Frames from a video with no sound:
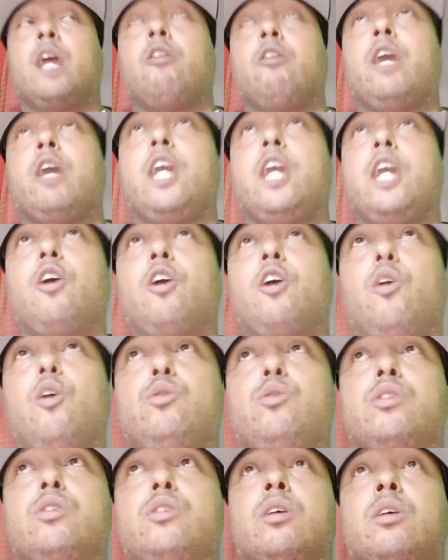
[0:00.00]
He
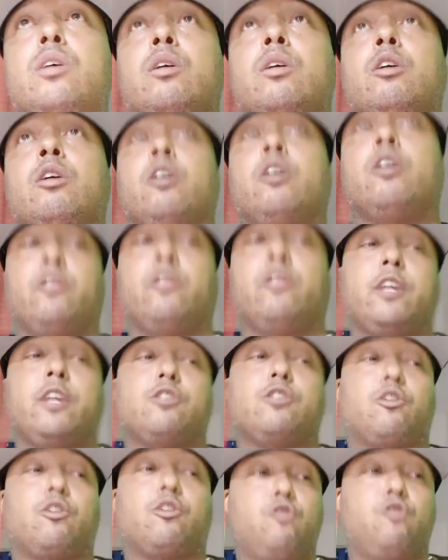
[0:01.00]
goes, there's a
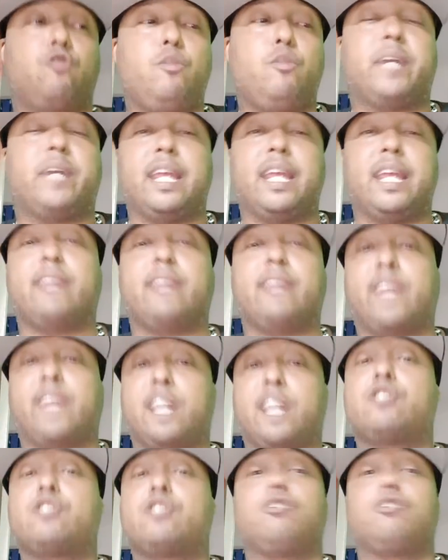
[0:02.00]
group getting
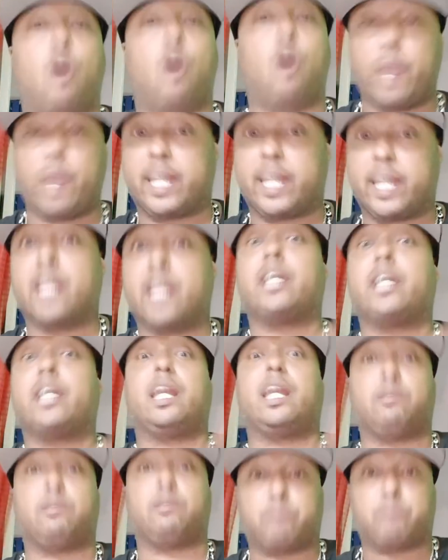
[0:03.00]
things going,
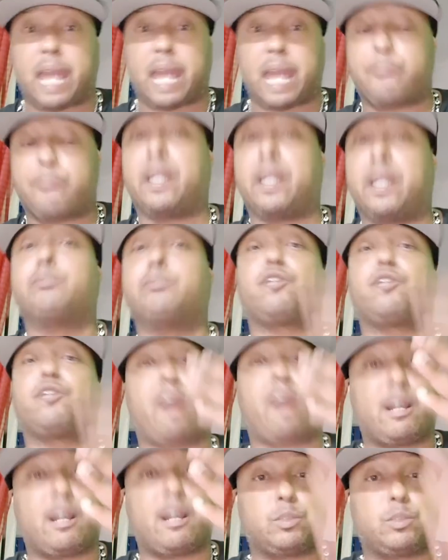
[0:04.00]
amping up the
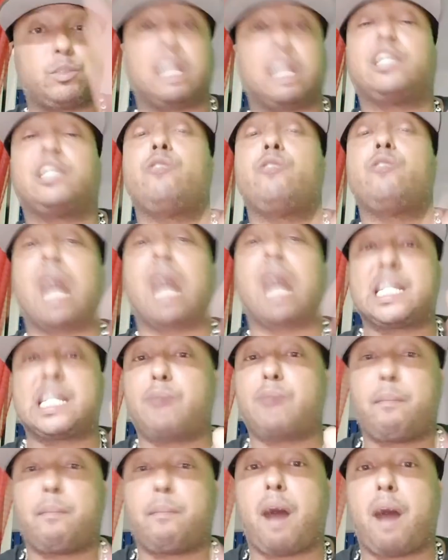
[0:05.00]
crowds, which I'll tell you guys
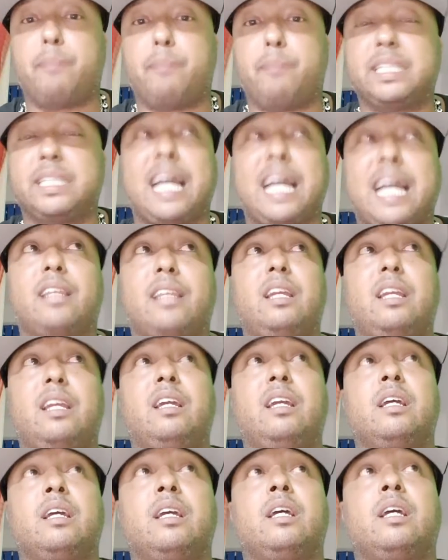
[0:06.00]
about mob mentality.
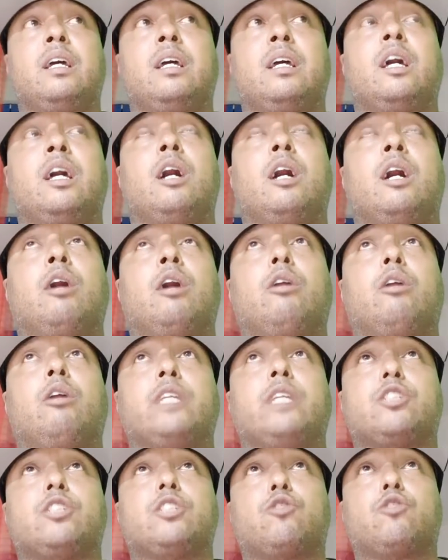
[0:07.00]

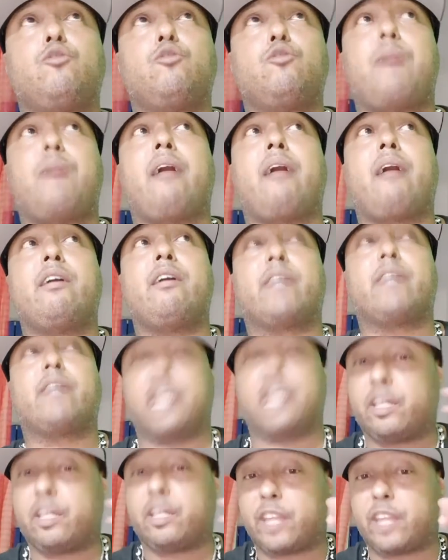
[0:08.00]
There's a group out here
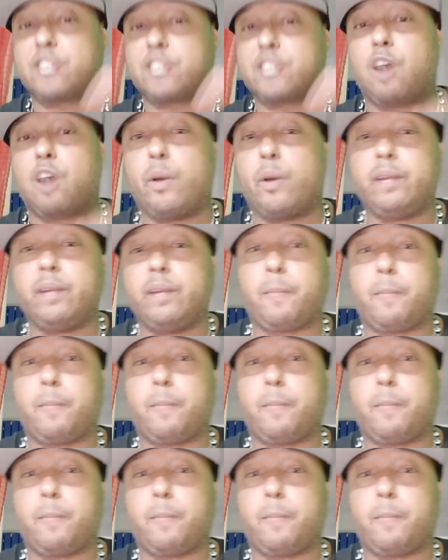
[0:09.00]
getting things going,